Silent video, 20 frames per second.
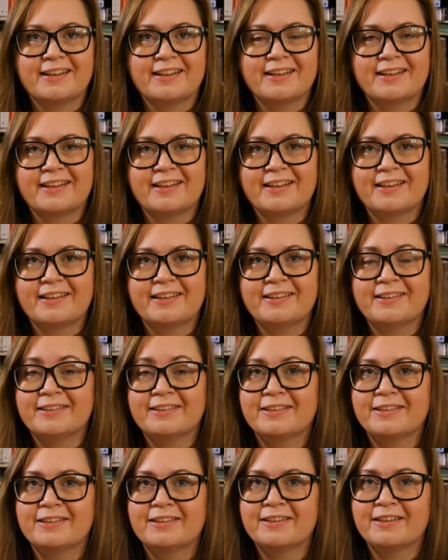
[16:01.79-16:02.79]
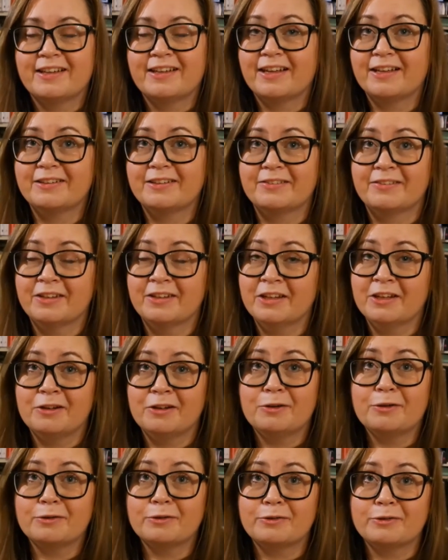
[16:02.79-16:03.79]
uh, and
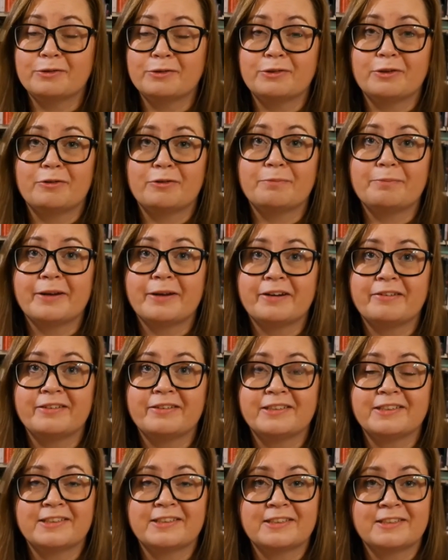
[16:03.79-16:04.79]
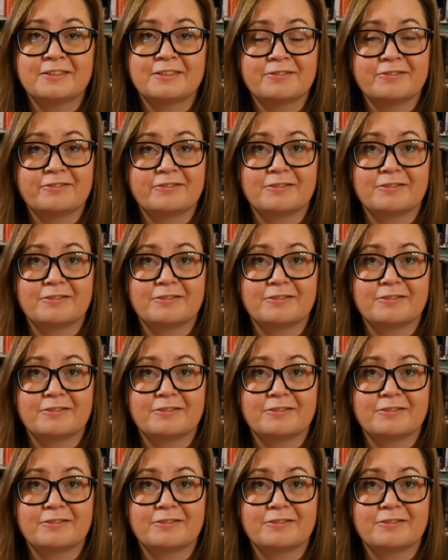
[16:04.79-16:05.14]
got to know Paris